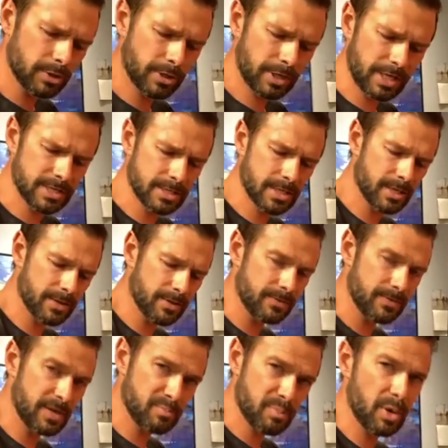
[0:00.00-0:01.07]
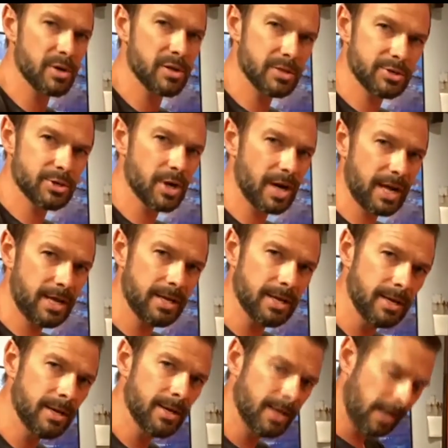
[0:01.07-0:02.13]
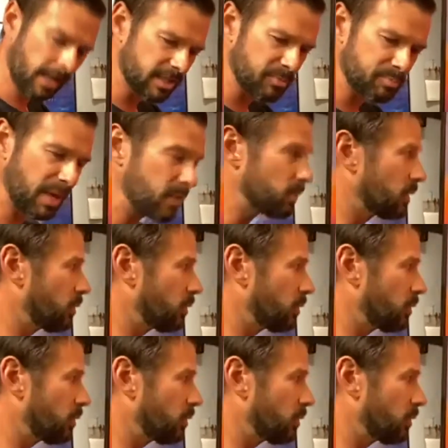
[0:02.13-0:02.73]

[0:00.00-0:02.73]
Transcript: in the thin part of the tray, and the paint will